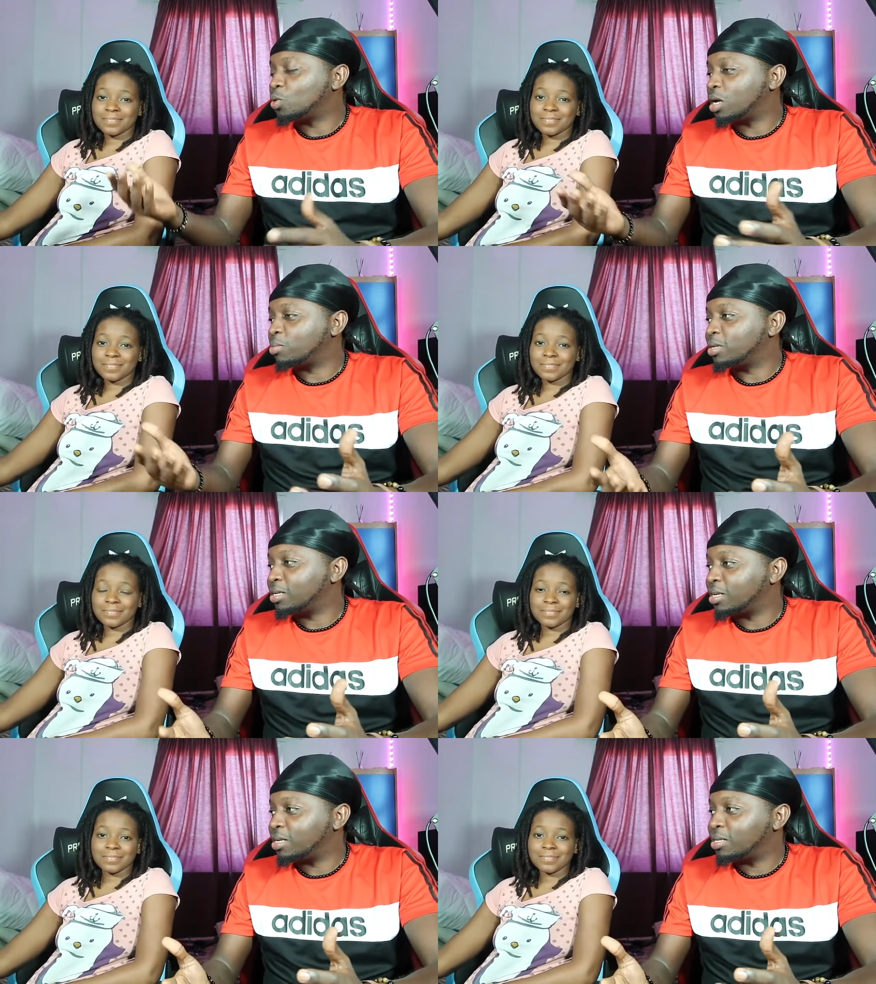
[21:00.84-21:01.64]
Speaker 1: what happened in
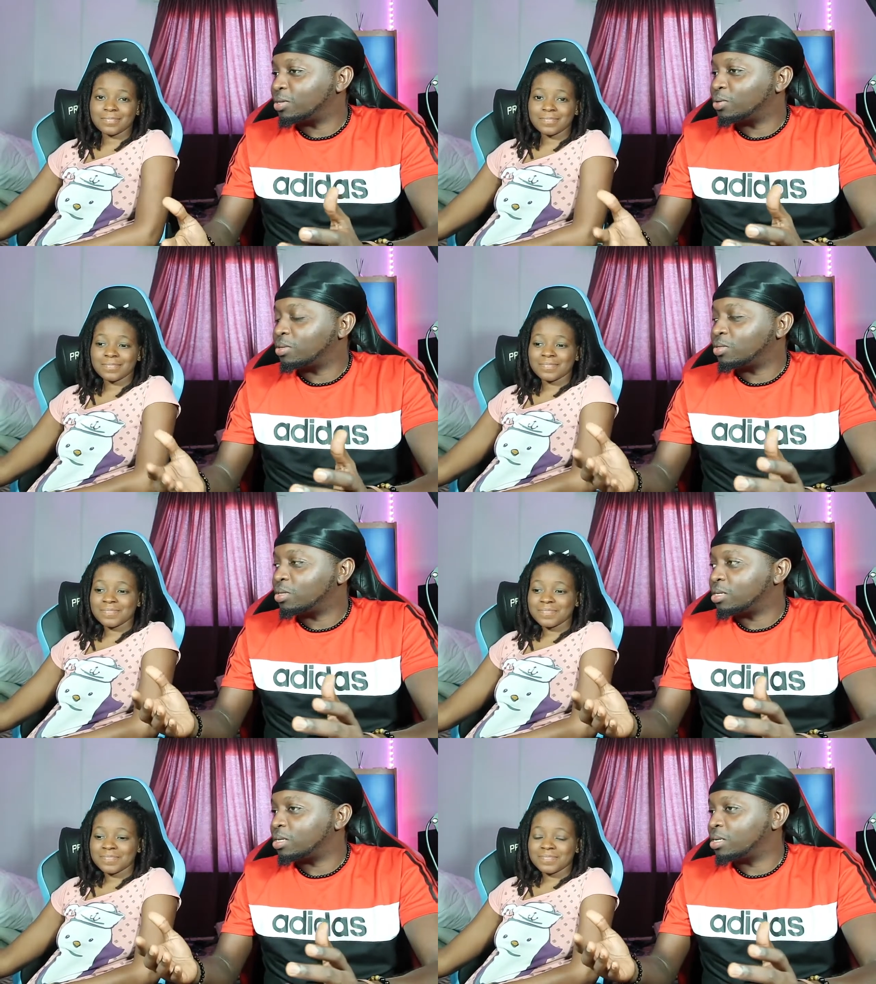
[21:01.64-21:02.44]
the,
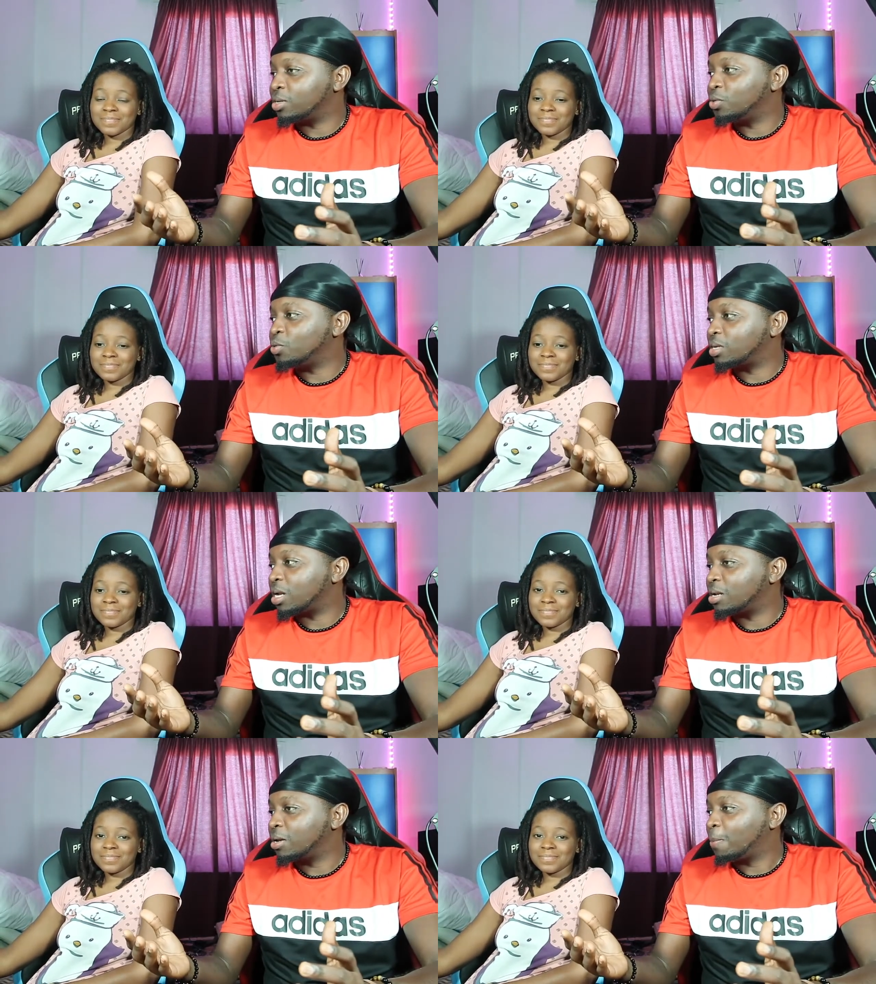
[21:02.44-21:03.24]
in, the, in, in Ukraine.